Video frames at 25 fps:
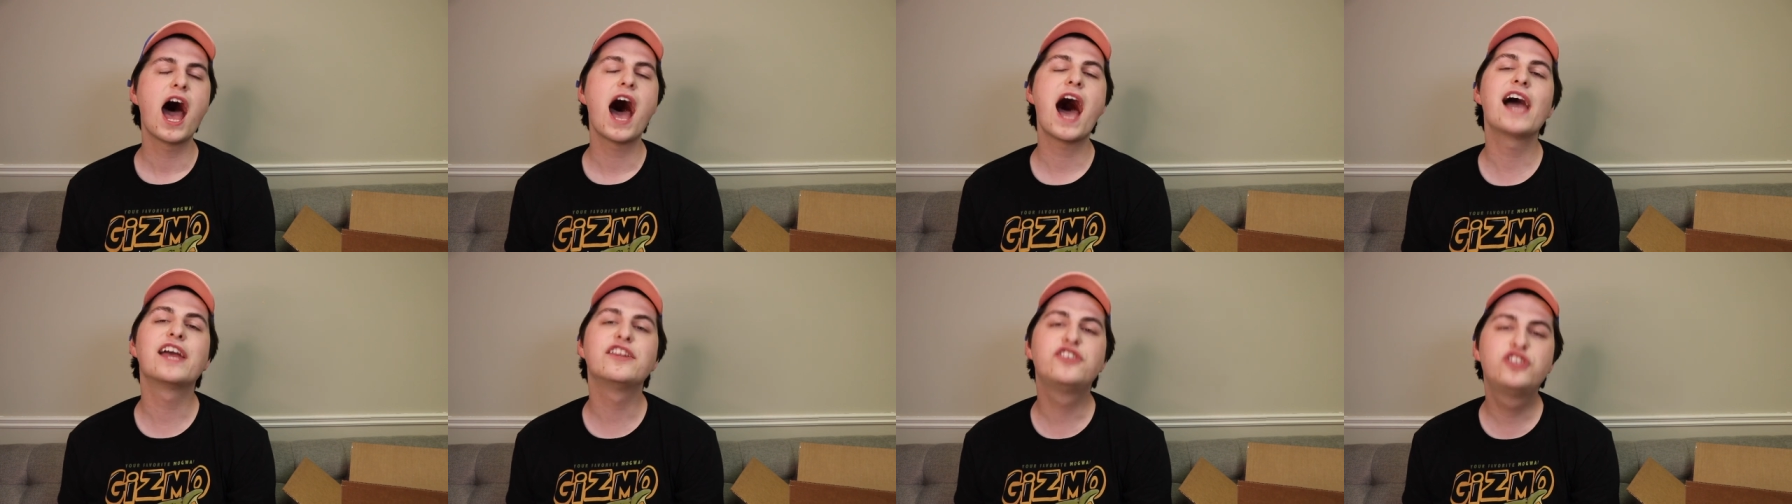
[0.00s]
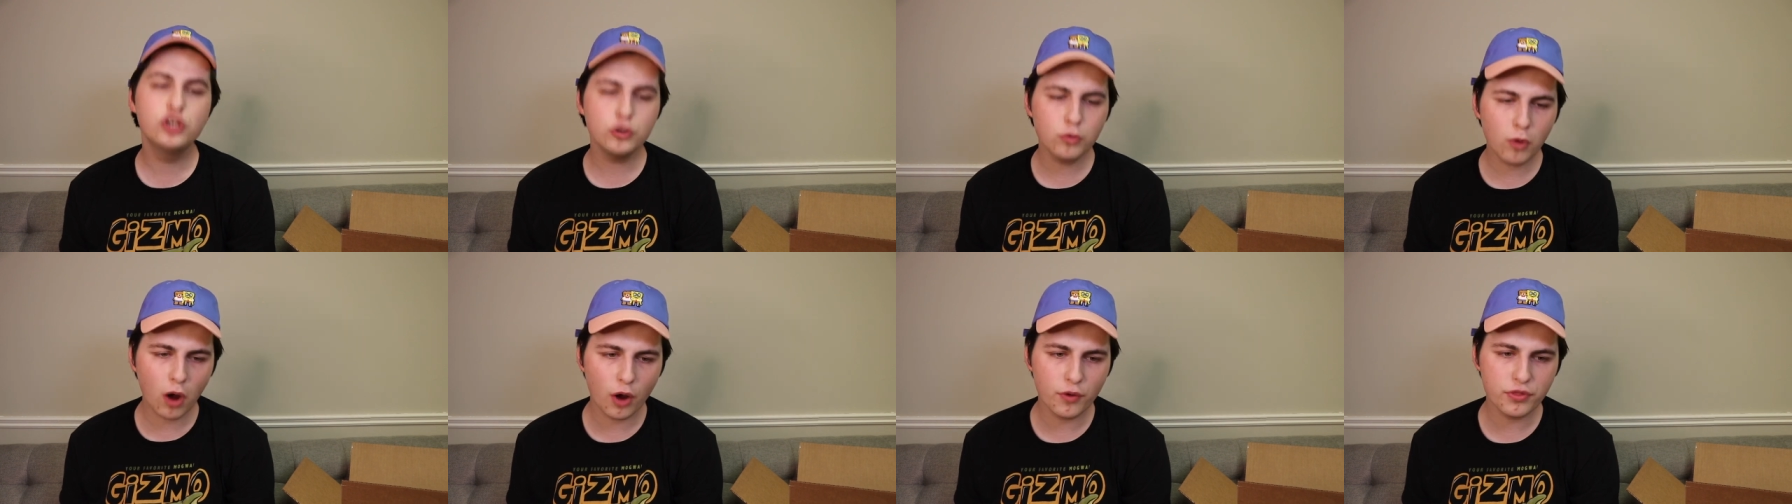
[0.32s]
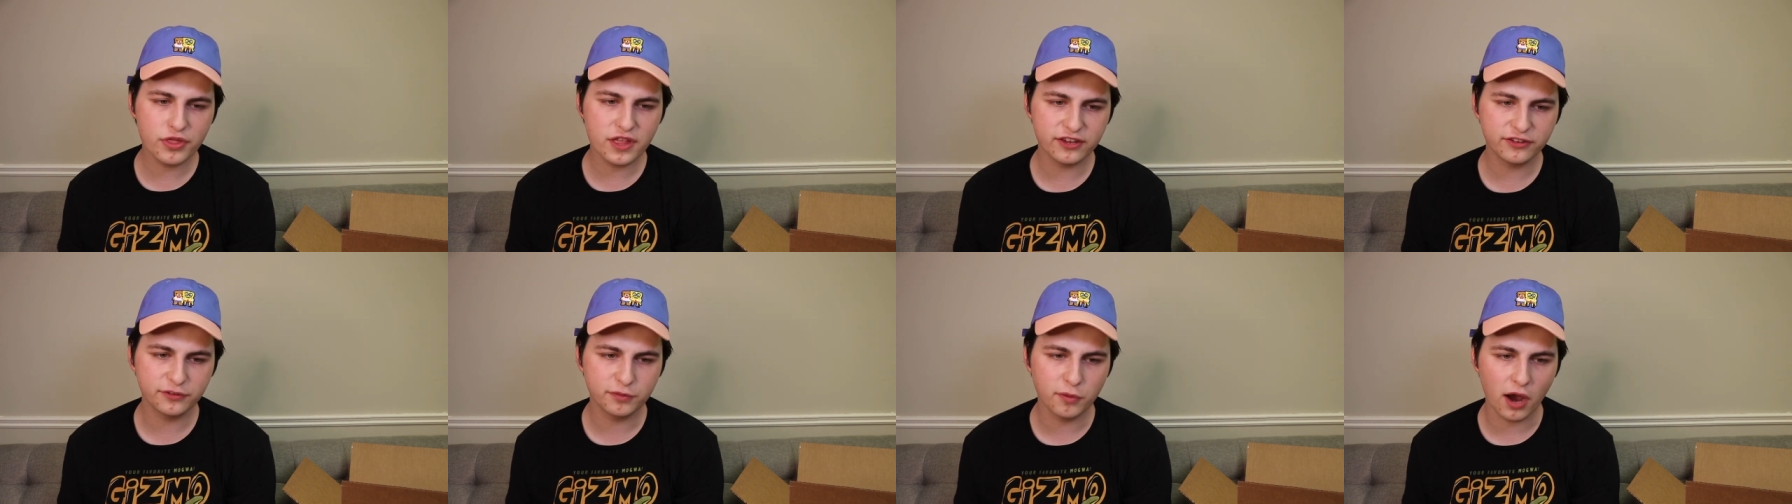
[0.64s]
I do
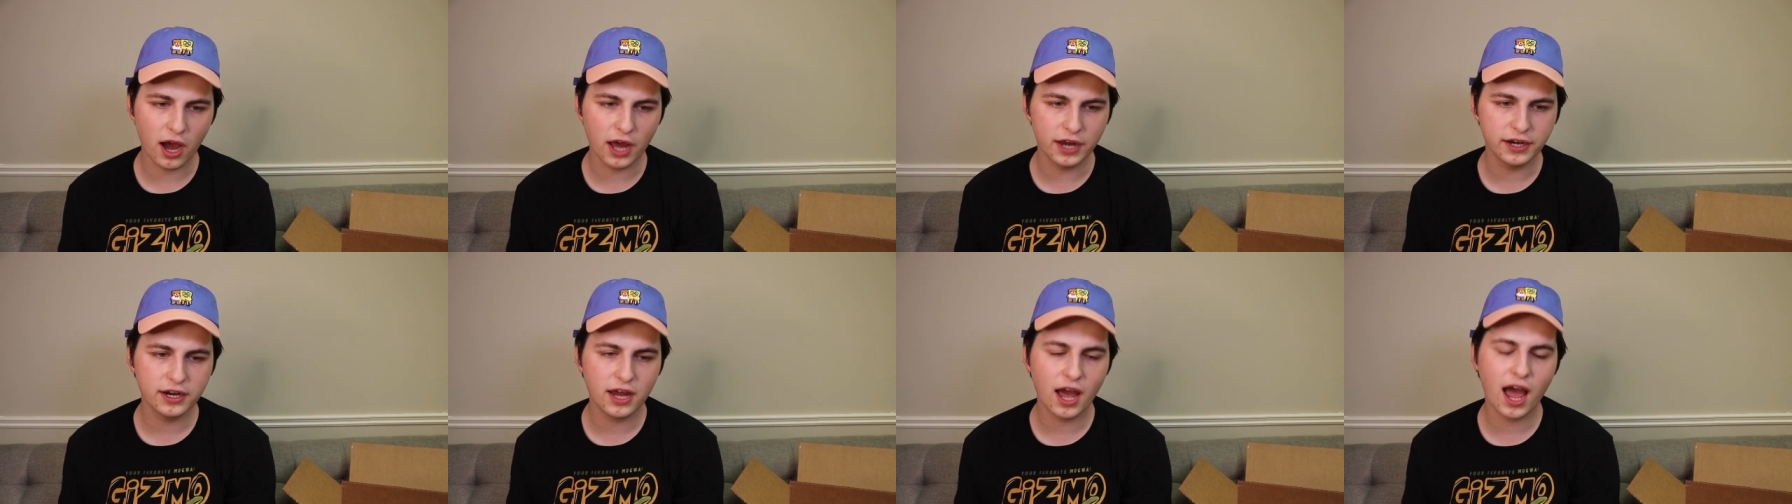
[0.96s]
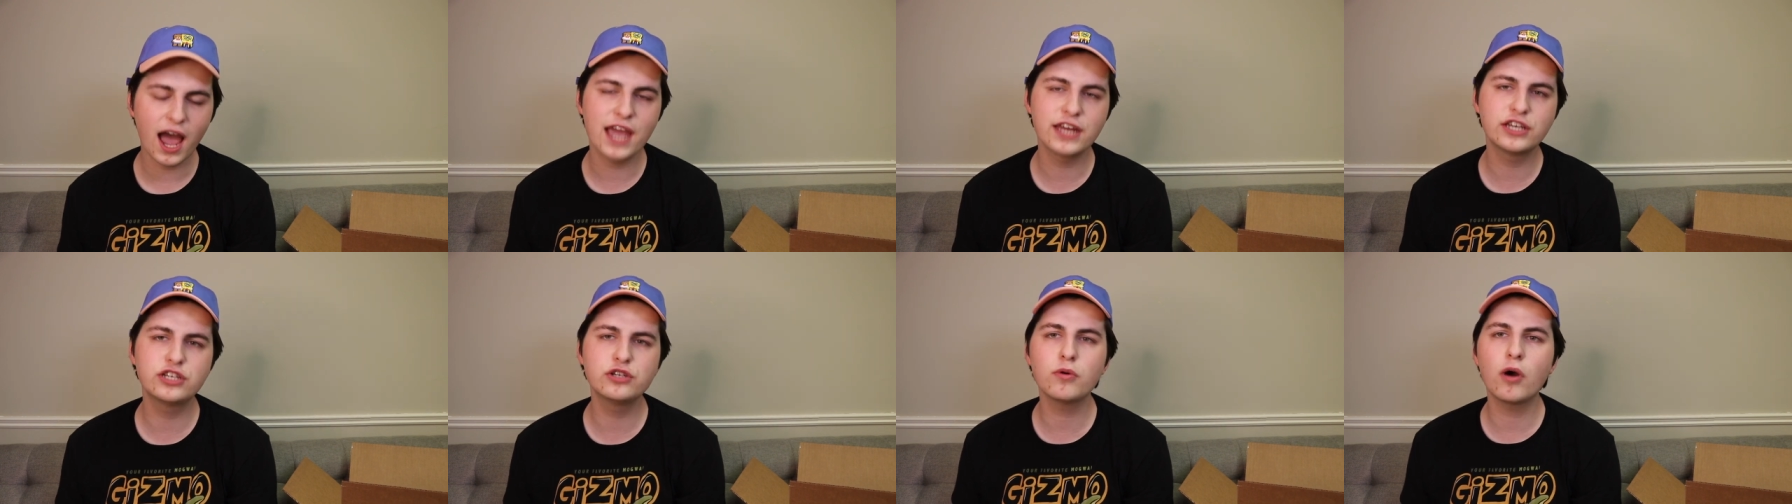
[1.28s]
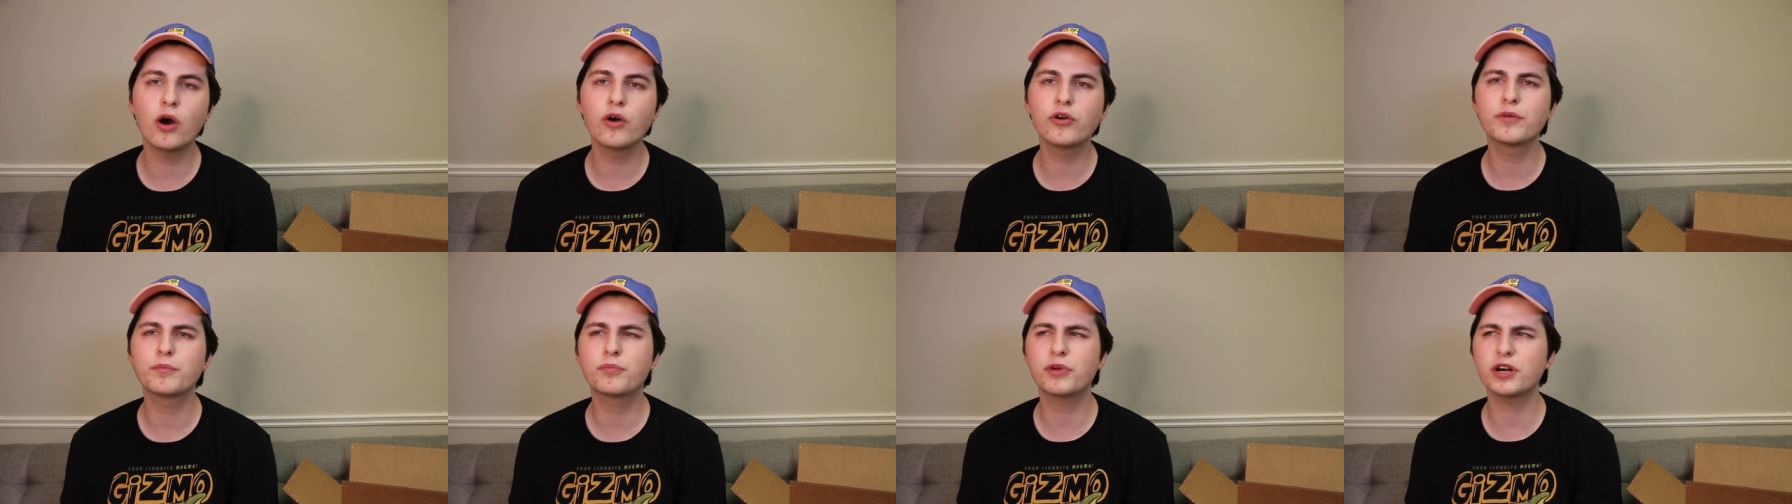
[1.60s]
own this one. I do
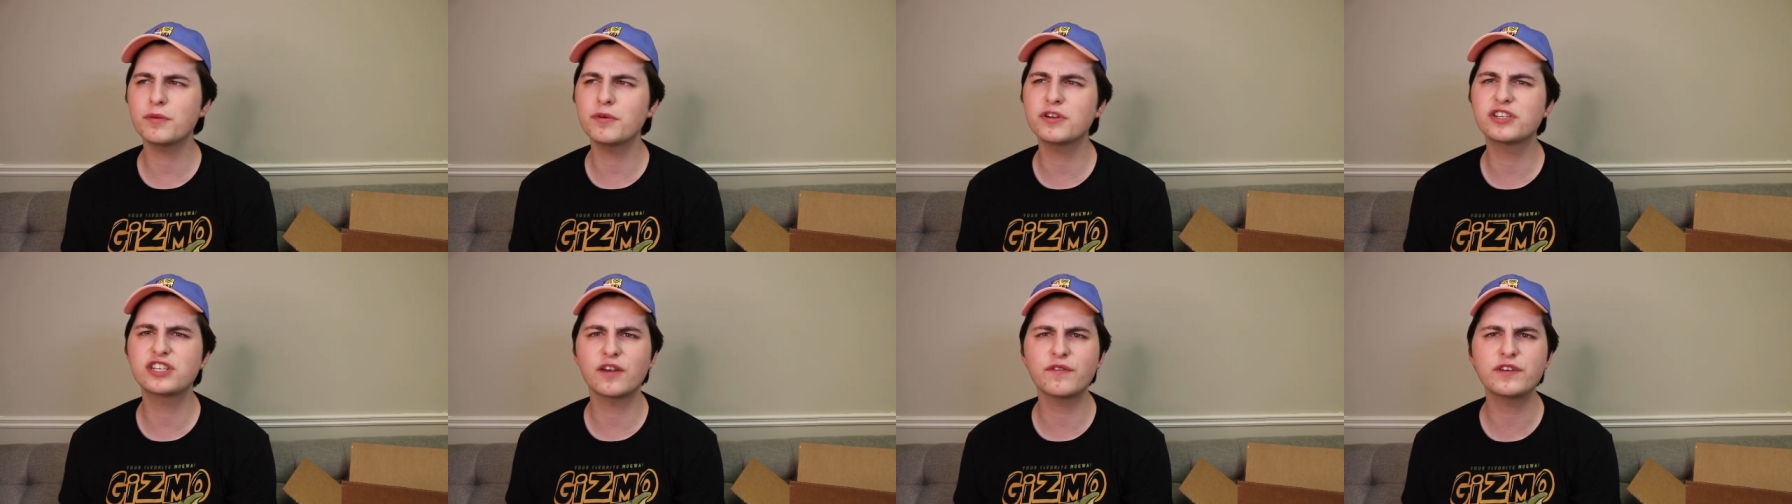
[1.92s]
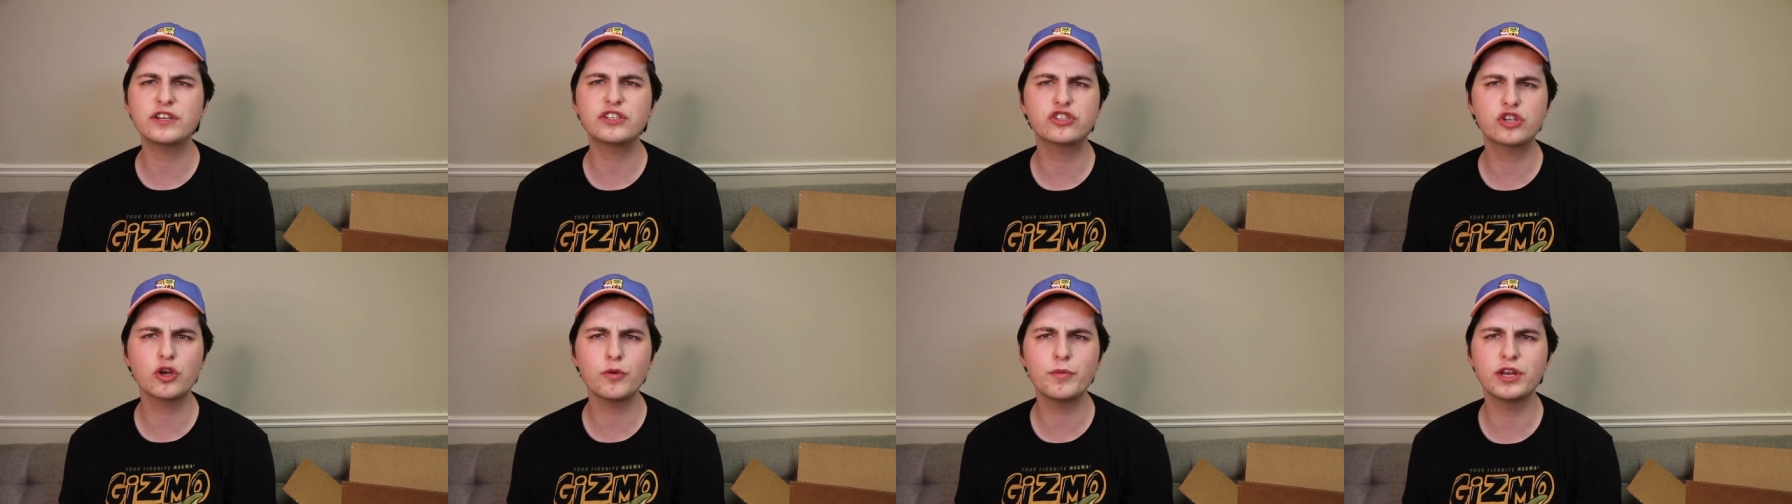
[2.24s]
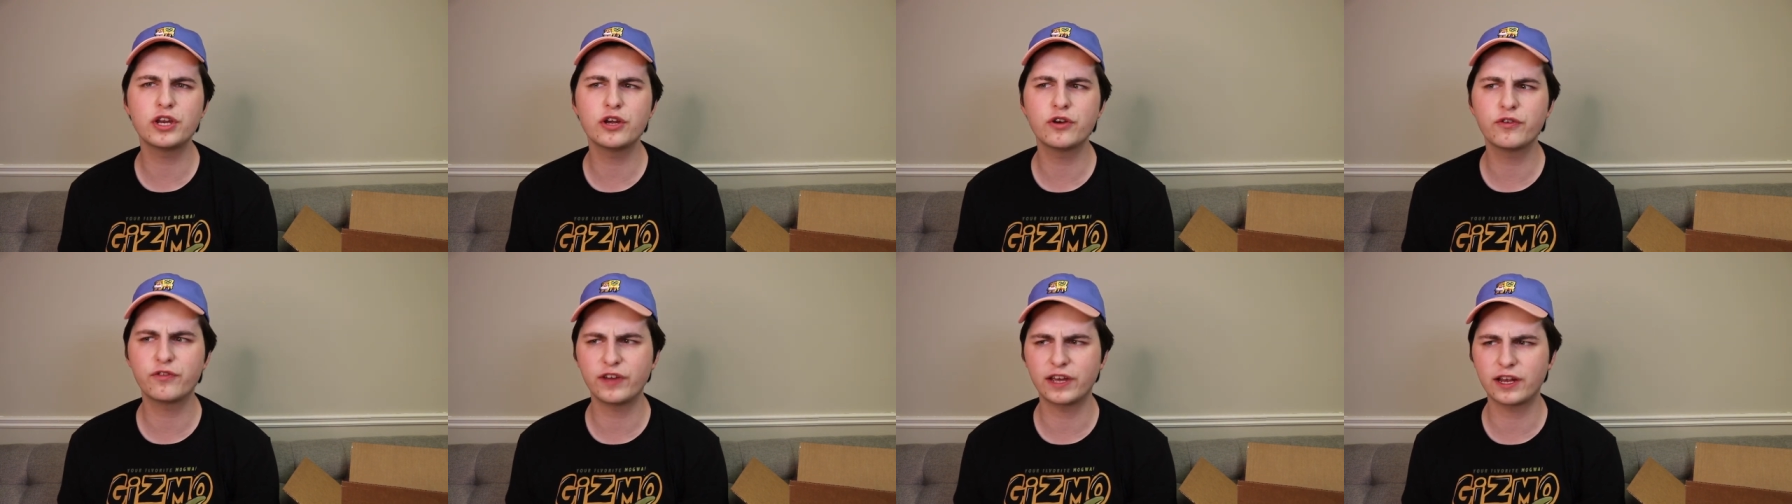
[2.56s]
own pretty much every
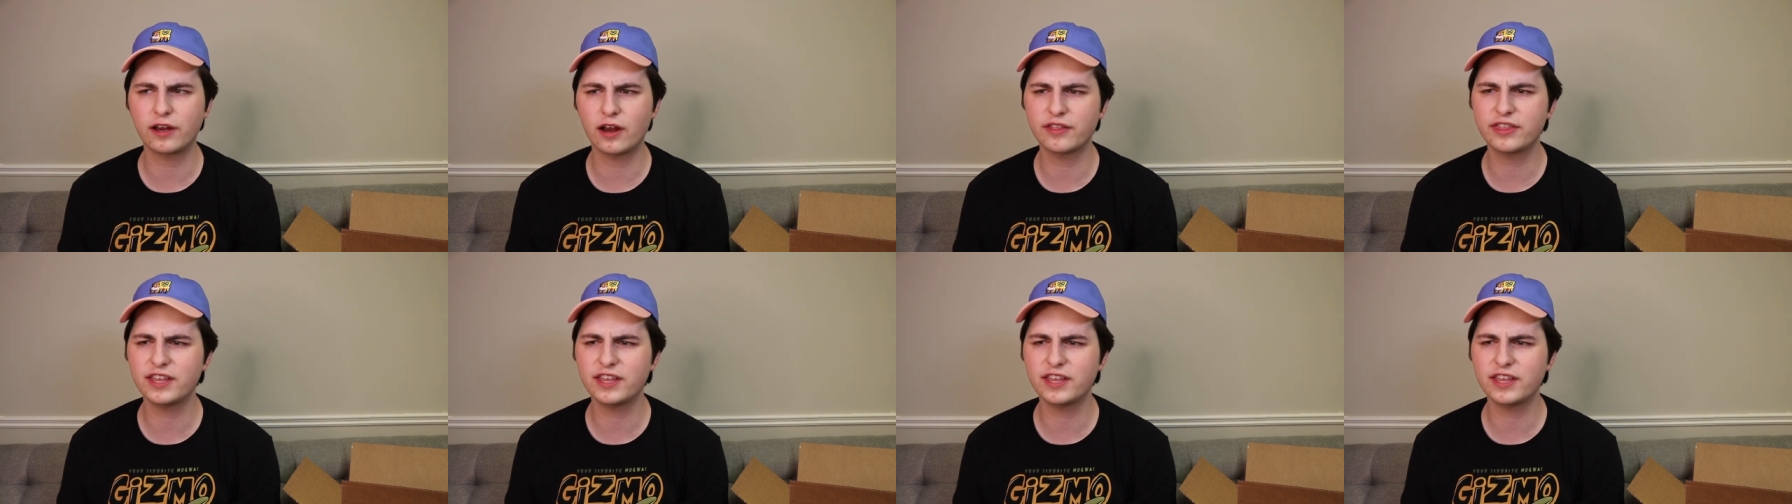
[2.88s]
Scooby-Doo figure.